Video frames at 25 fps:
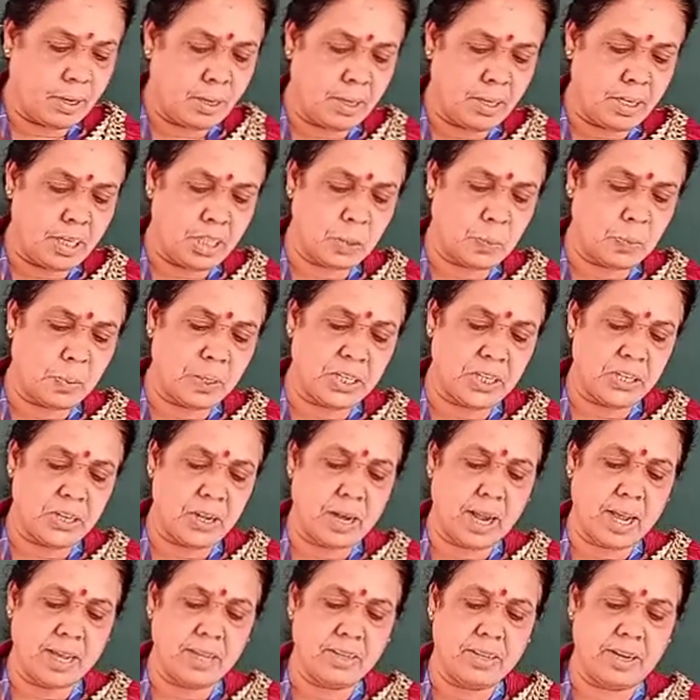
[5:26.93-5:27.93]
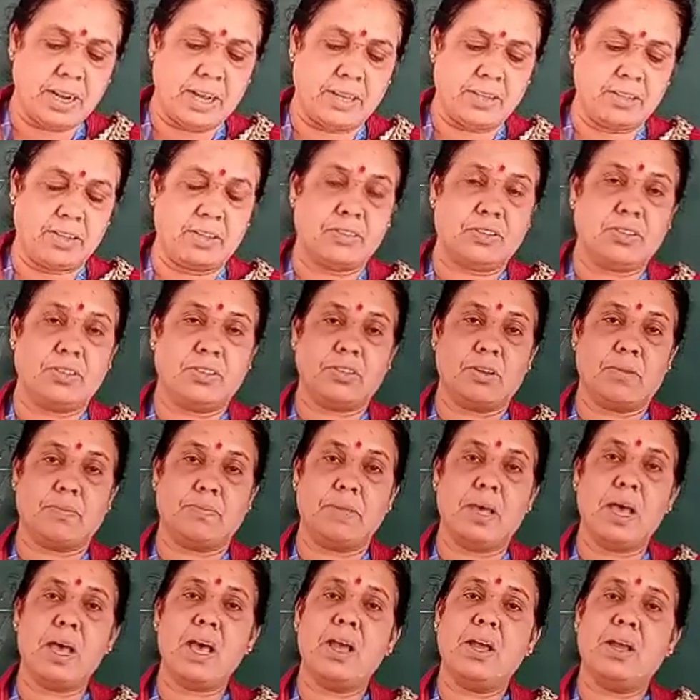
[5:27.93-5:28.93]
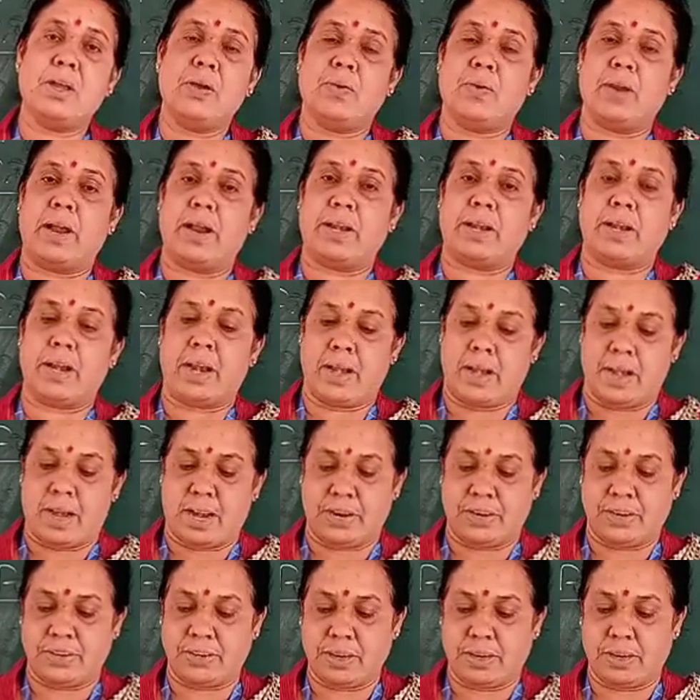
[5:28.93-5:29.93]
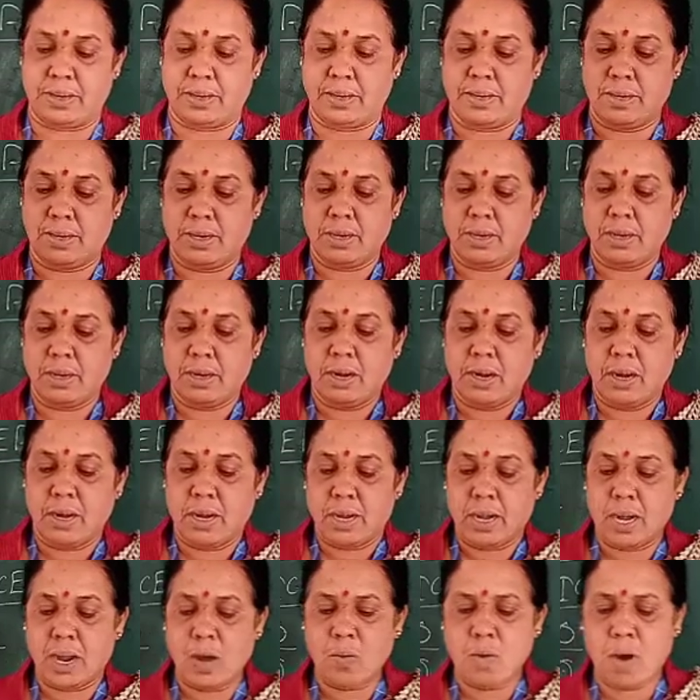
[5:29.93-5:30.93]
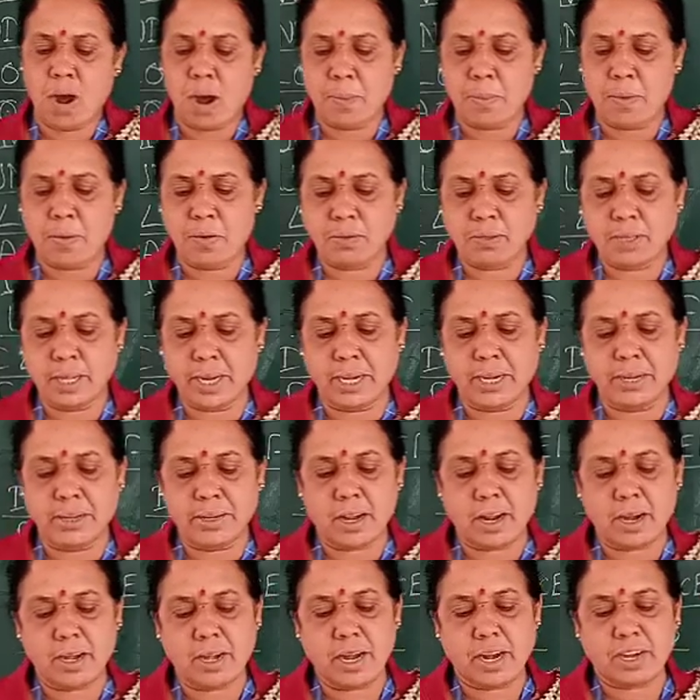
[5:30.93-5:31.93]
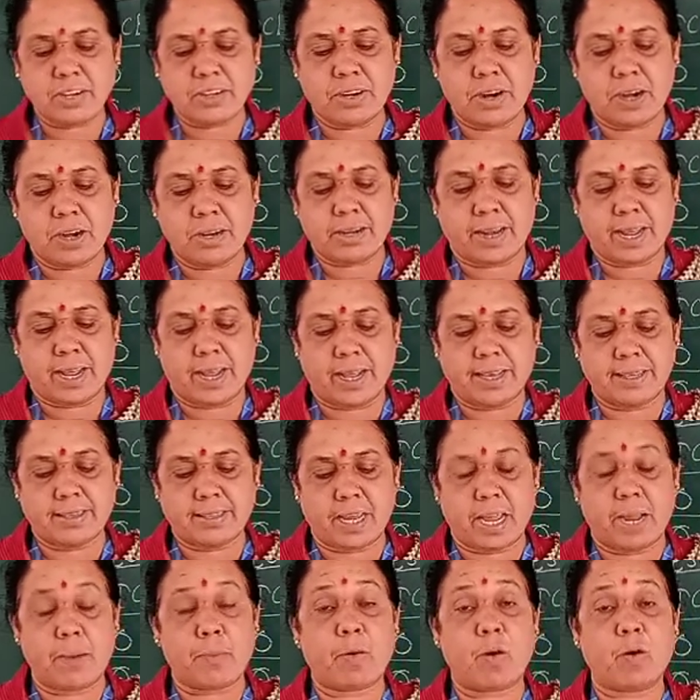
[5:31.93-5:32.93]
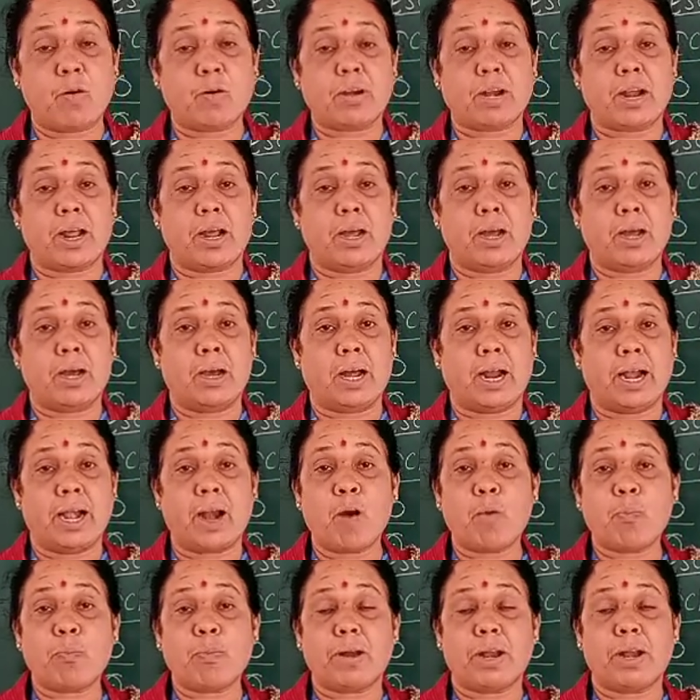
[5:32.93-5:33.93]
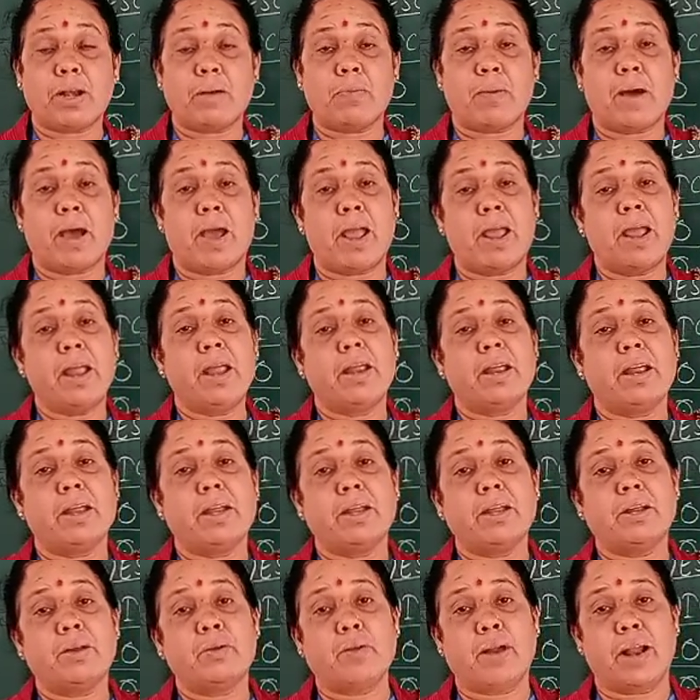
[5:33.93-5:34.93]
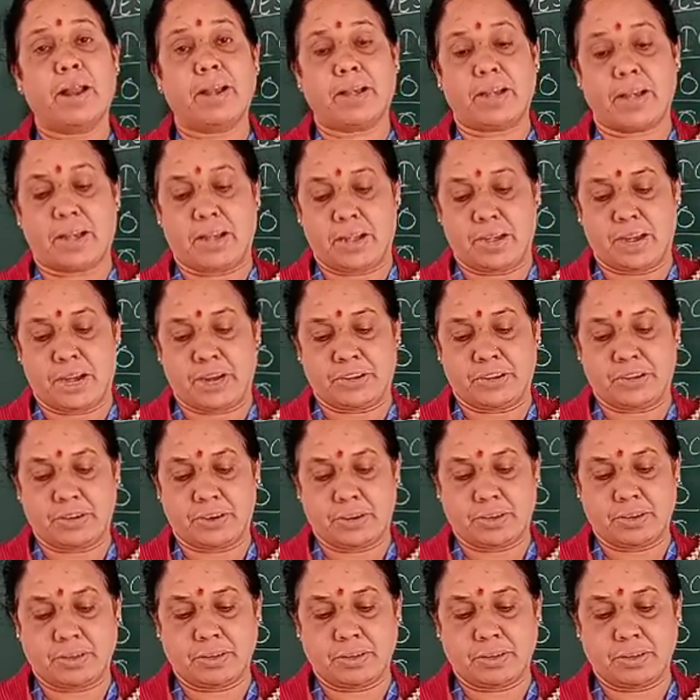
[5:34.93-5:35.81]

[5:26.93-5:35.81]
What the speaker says: specialized agencies of the United Nations. Now about the international days adopted by United Nations.